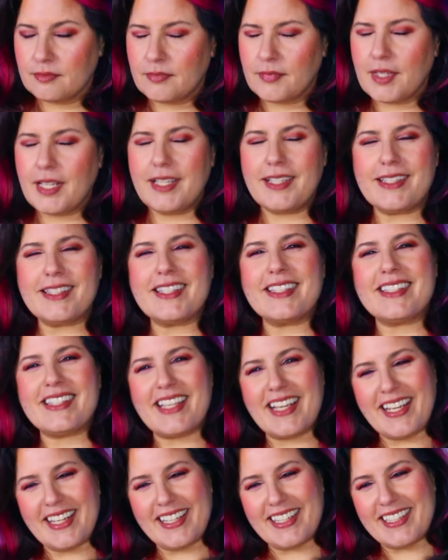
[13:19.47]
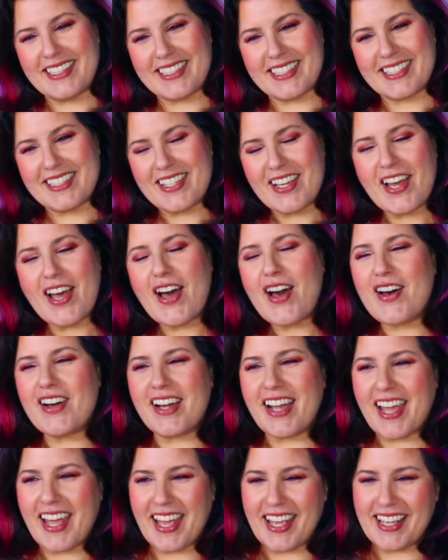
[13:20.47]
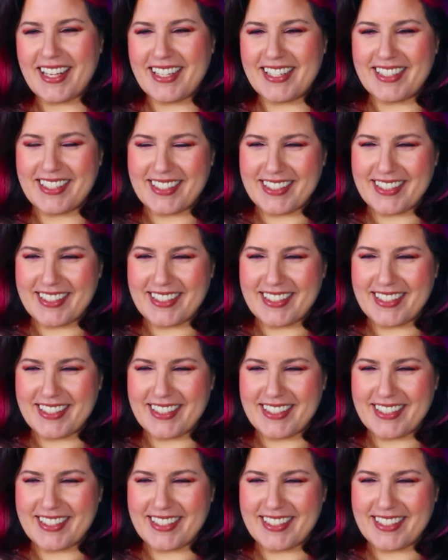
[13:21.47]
This is Hades. Okay.